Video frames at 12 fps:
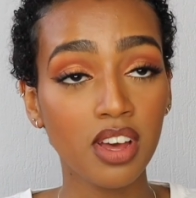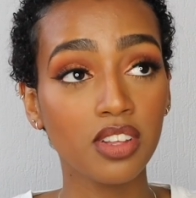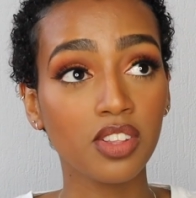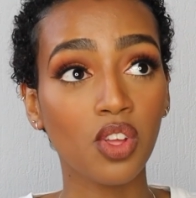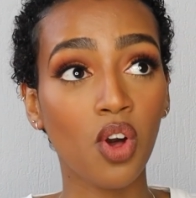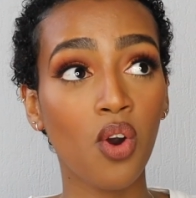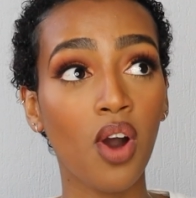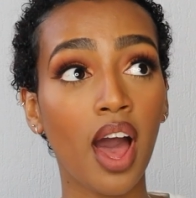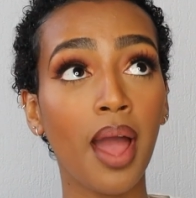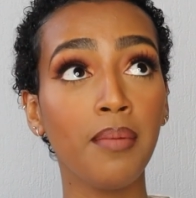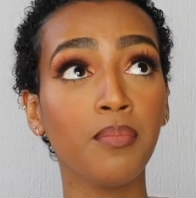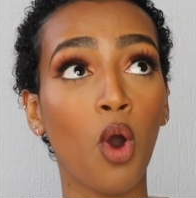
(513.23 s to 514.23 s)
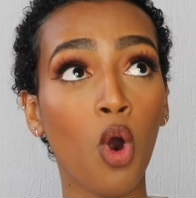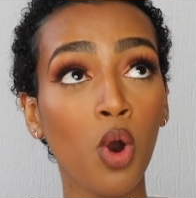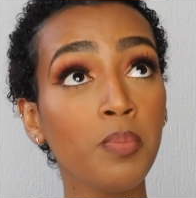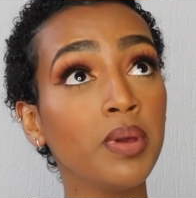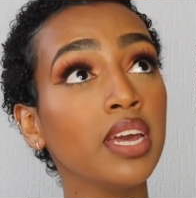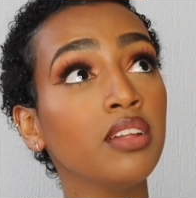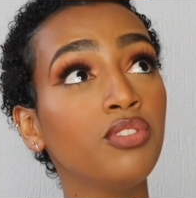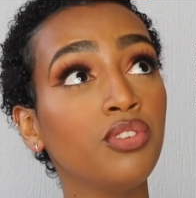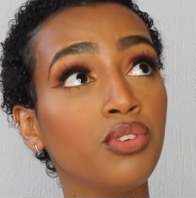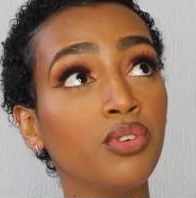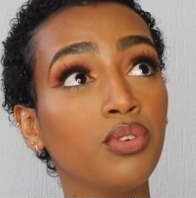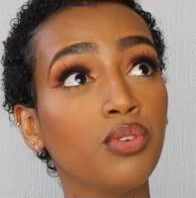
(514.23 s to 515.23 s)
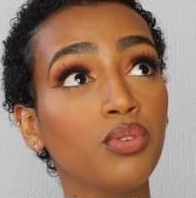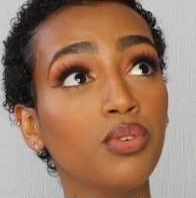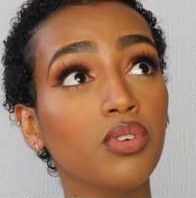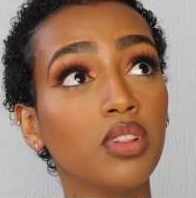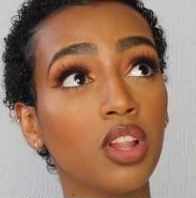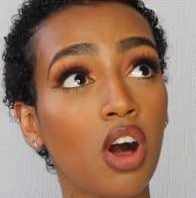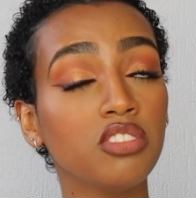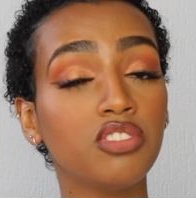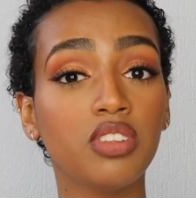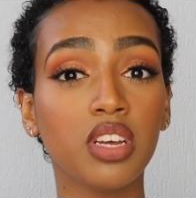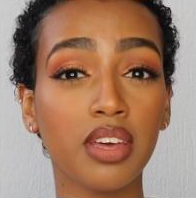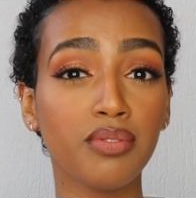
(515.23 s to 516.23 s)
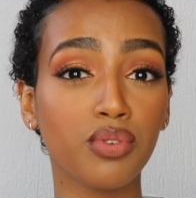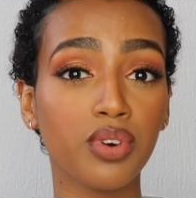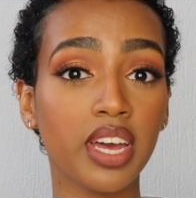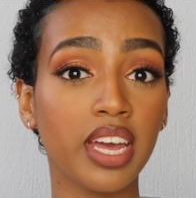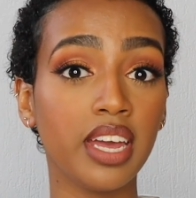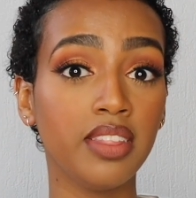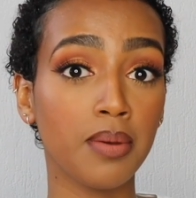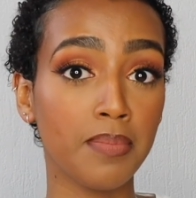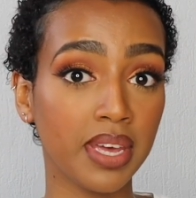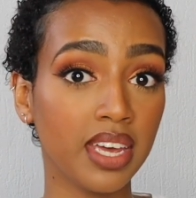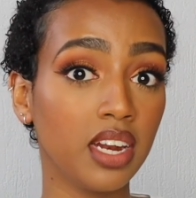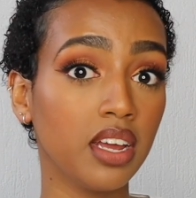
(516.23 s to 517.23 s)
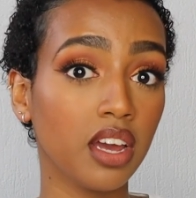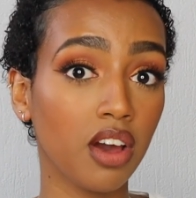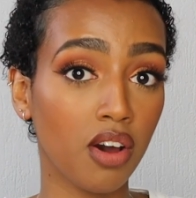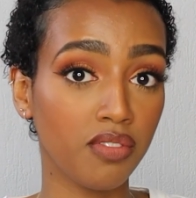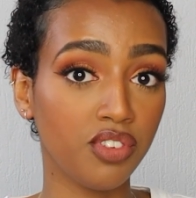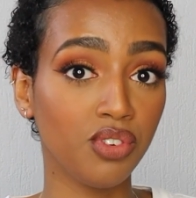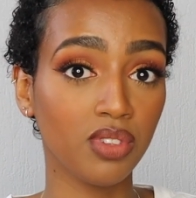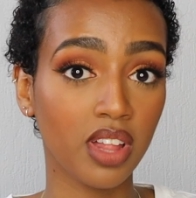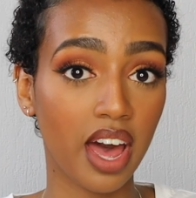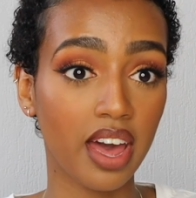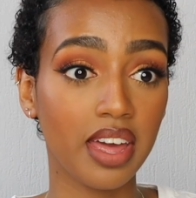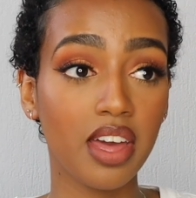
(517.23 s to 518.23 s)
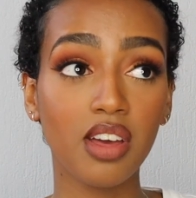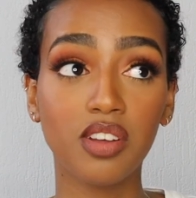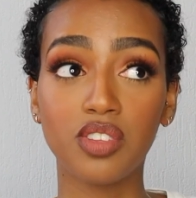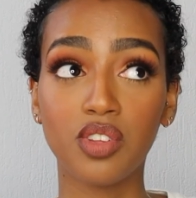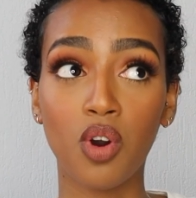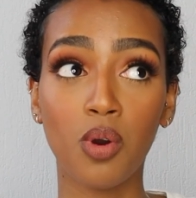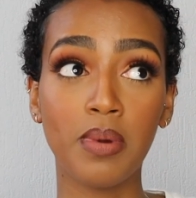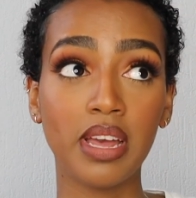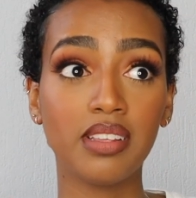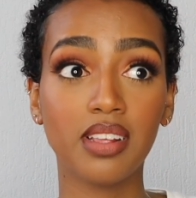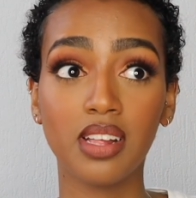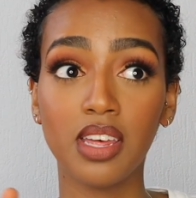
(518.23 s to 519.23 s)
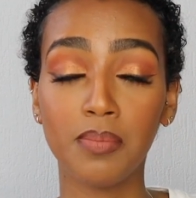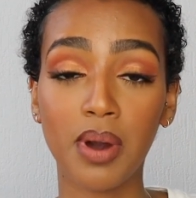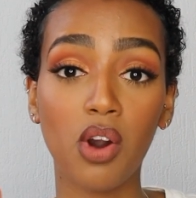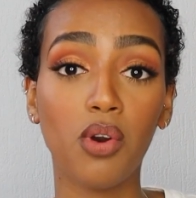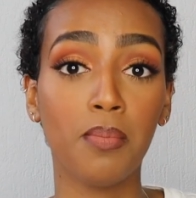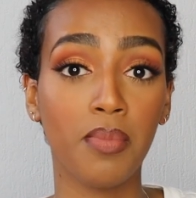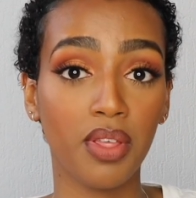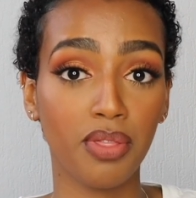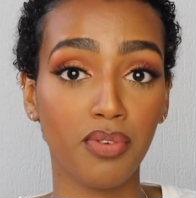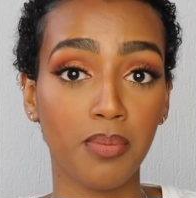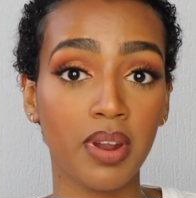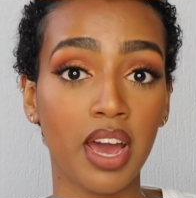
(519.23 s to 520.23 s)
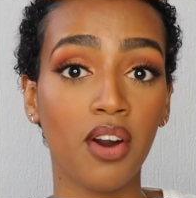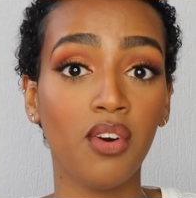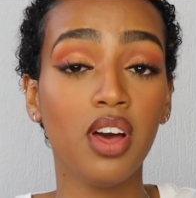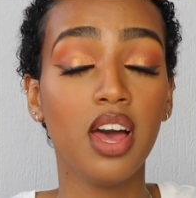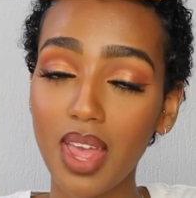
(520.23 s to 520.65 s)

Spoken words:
So I'm hoping to launch the giveaway in the beginning of July. So basically about a month from now.